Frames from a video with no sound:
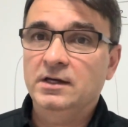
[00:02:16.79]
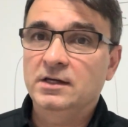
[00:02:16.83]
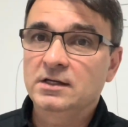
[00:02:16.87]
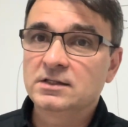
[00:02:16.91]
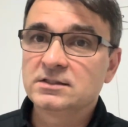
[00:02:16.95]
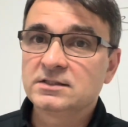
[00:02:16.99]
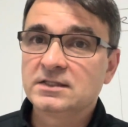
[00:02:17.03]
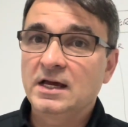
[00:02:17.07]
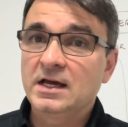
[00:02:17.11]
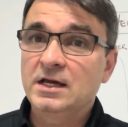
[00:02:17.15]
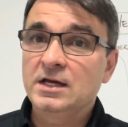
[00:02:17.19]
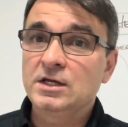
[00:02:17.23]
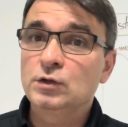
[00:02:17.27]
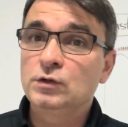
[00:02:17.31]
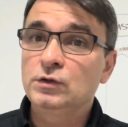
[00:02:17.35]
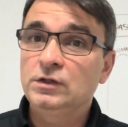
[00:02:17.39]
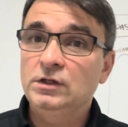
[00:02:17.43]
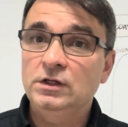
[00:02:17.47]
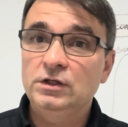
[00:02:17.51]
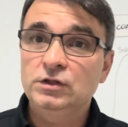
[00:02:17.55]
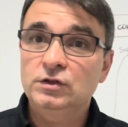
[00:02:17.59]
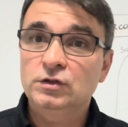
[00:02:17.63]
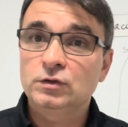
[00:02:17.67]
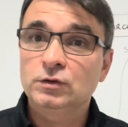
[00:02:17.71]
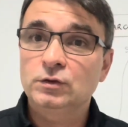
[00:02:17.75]
is that you
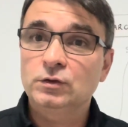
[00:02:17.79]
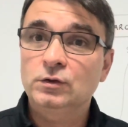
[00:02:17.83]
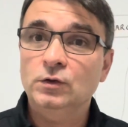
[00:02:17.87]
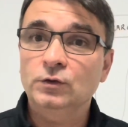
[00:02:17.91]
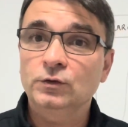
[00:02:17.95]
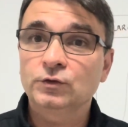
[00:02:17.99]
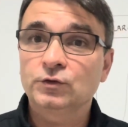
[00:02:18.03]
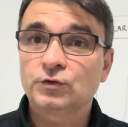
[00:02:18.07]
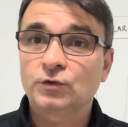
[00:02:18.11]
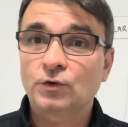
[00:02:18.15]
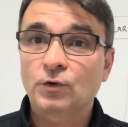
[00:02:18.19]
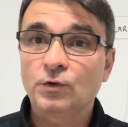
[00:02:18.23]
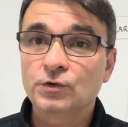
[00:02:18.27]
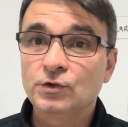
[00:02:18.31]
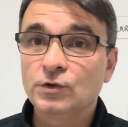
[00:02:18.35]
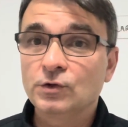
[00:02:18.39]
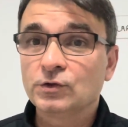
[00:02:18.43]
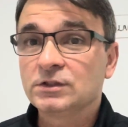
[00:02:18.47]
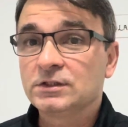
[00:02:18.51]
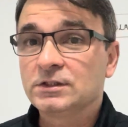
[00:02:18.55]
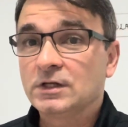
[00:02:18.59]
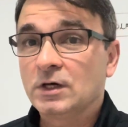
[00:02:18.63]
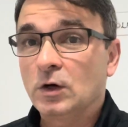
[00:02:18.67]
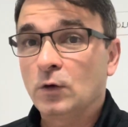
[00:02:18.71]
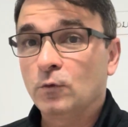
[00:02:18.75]
need to control
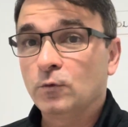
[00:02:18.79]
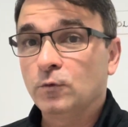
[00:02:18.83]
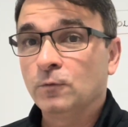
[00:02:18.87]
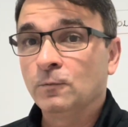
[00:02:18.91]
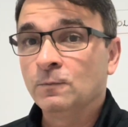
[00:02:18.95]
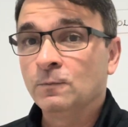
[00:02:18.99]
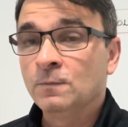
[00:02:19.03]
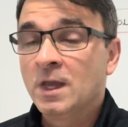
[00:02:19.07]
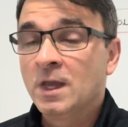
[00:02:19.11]
yourself